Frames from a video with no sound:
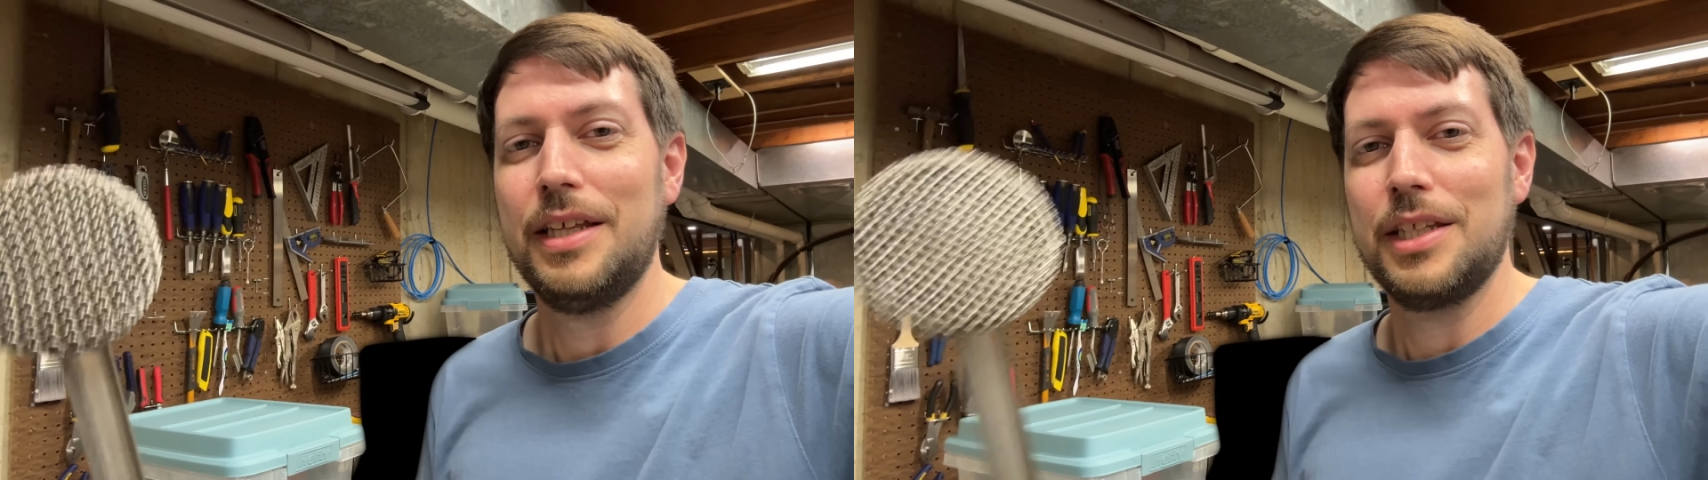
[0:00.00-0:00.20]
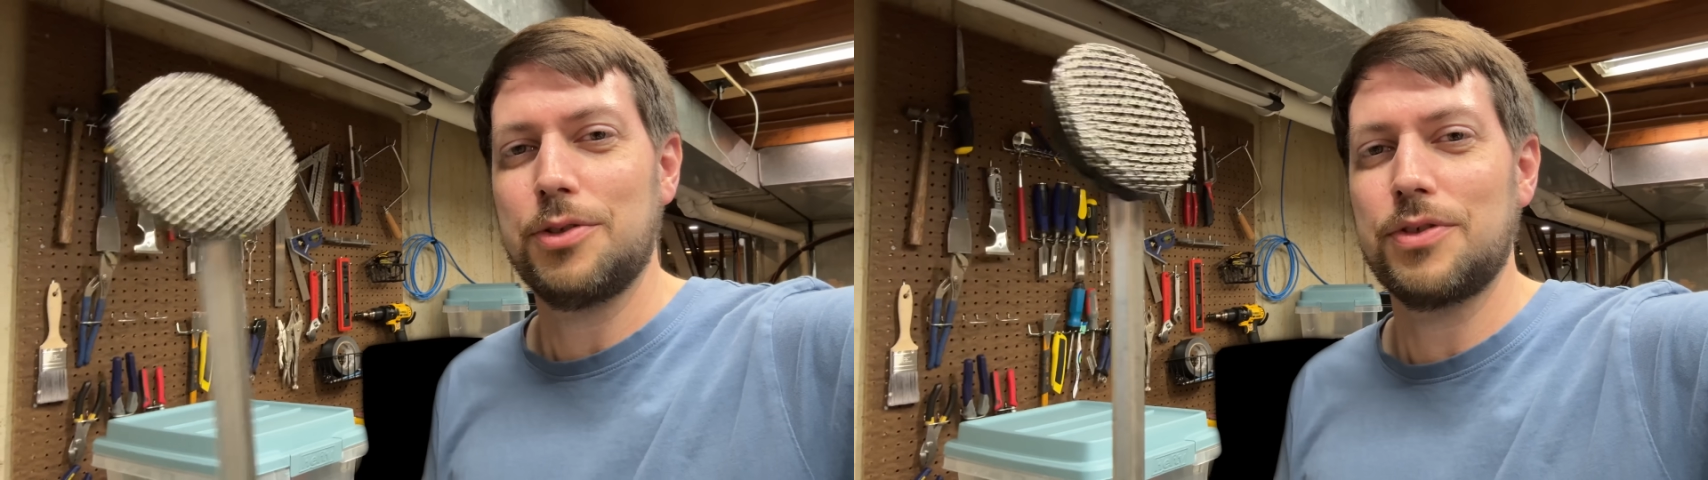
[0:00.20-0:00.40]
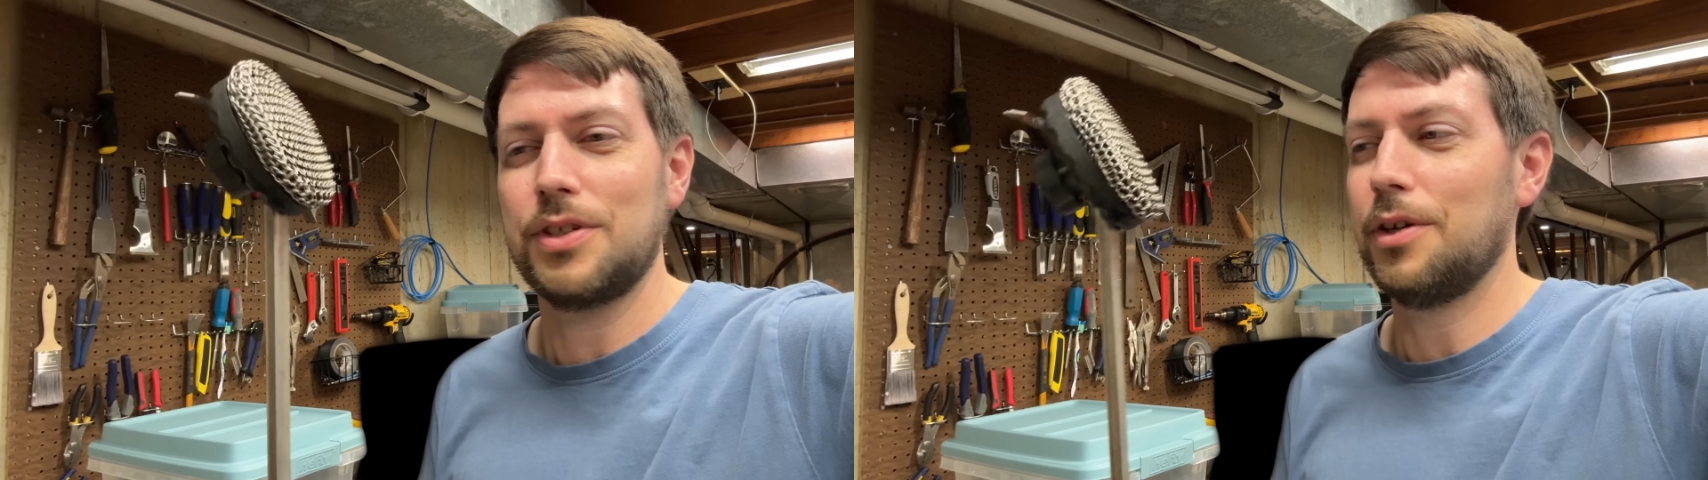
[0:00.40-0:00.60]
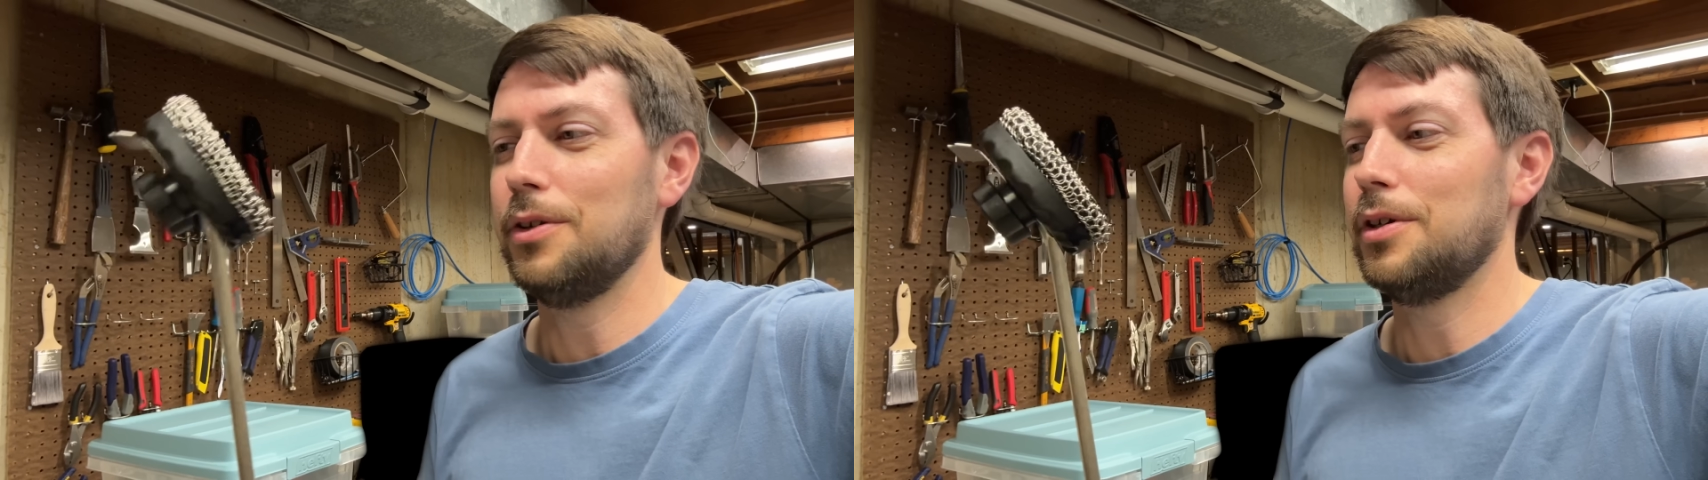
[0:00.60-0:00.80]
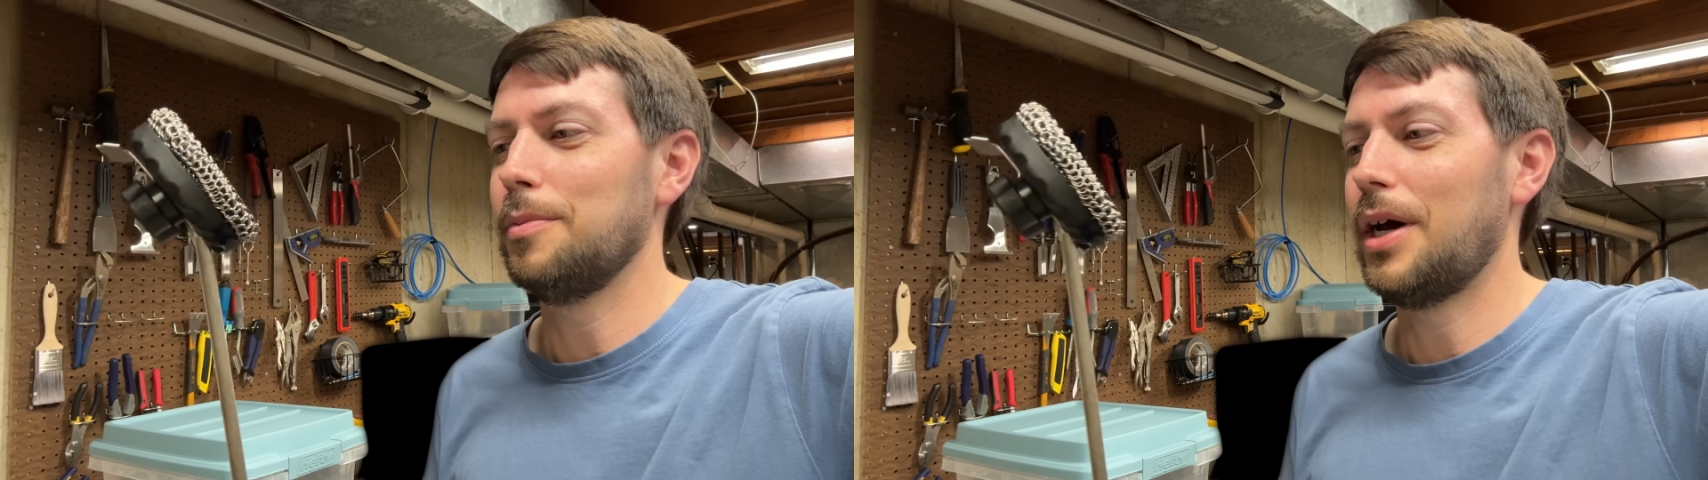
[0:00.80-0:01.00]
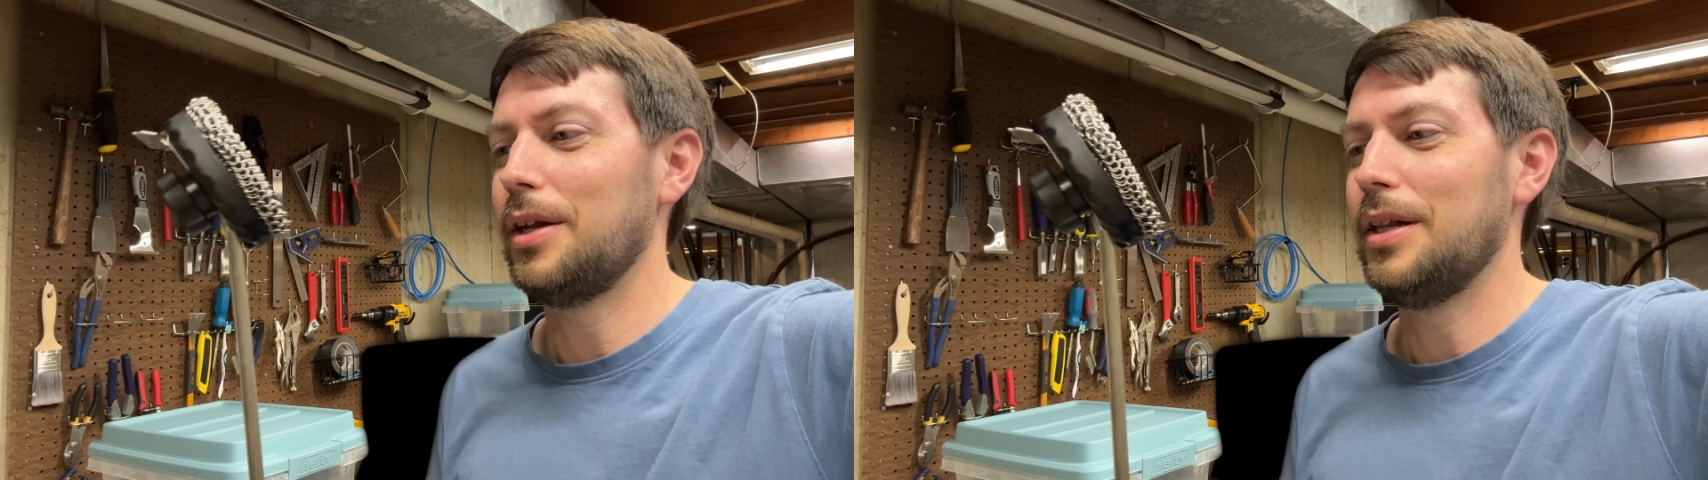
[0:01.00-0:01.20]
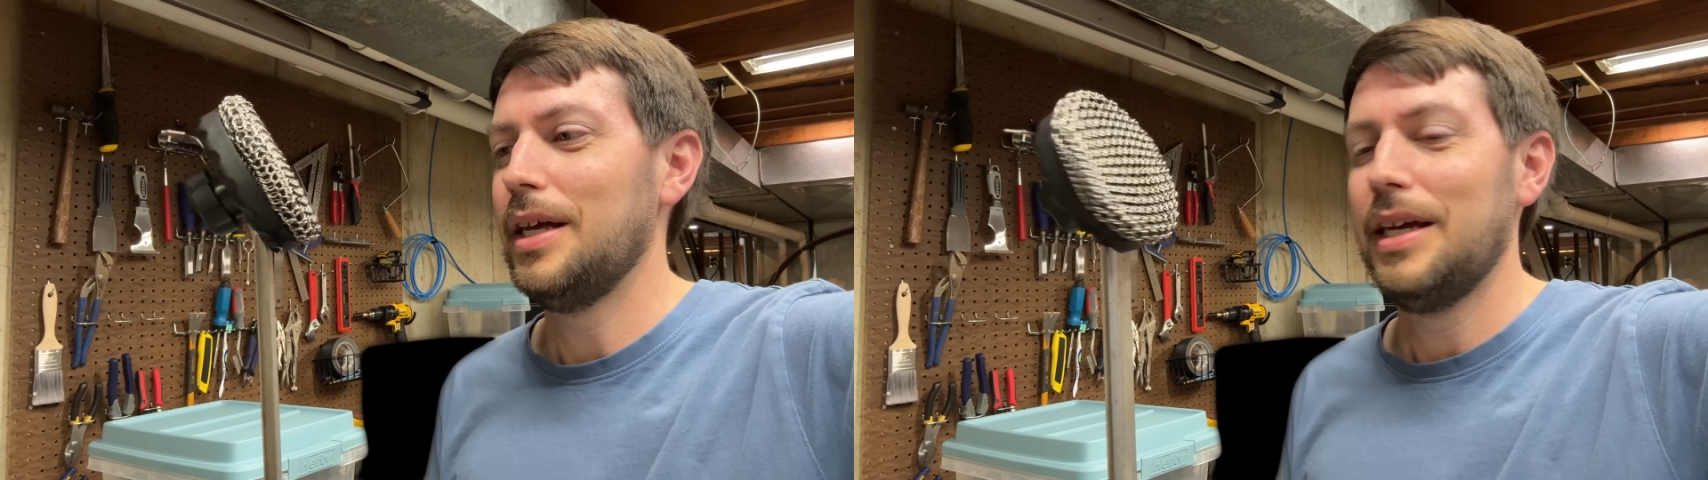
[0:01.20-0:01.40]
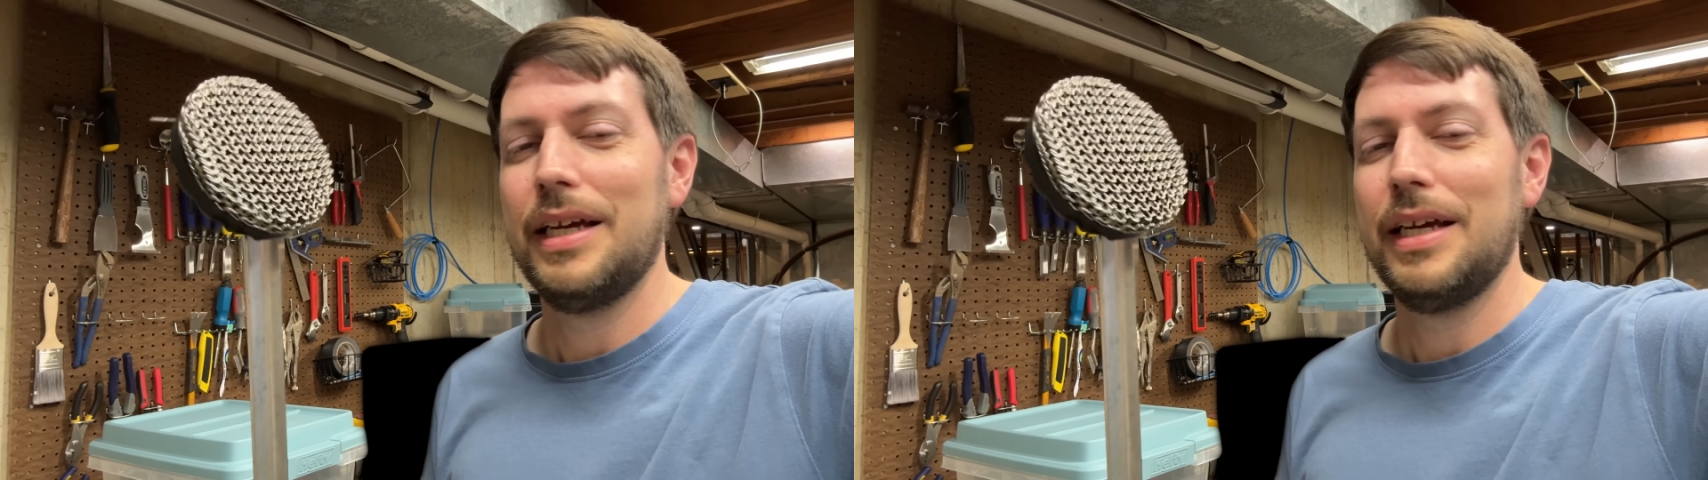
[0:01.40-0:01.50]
This was an earlier model,